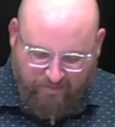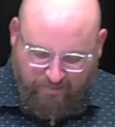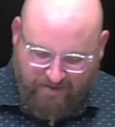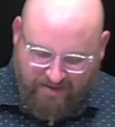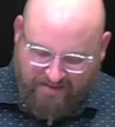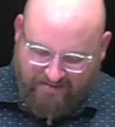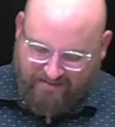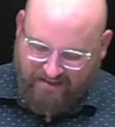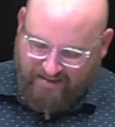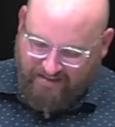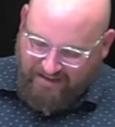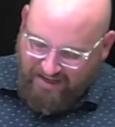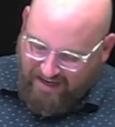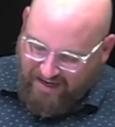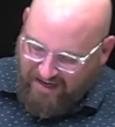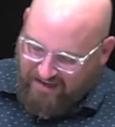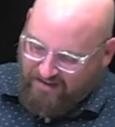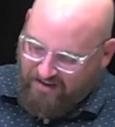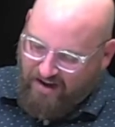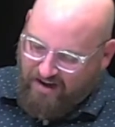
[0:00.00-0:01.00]
because they
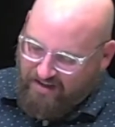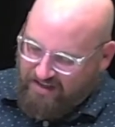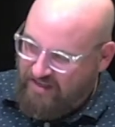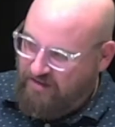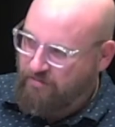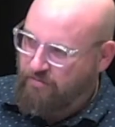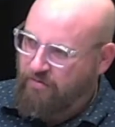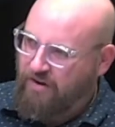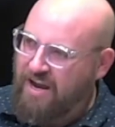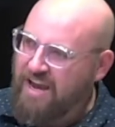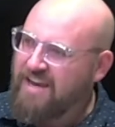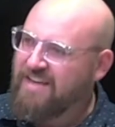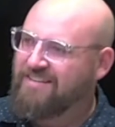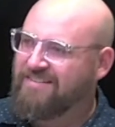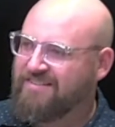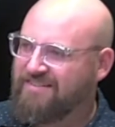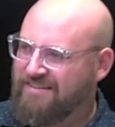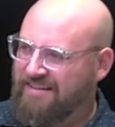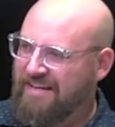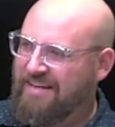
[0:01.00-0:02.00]
cannot
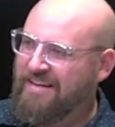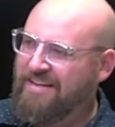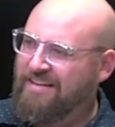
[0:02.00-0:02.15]
erase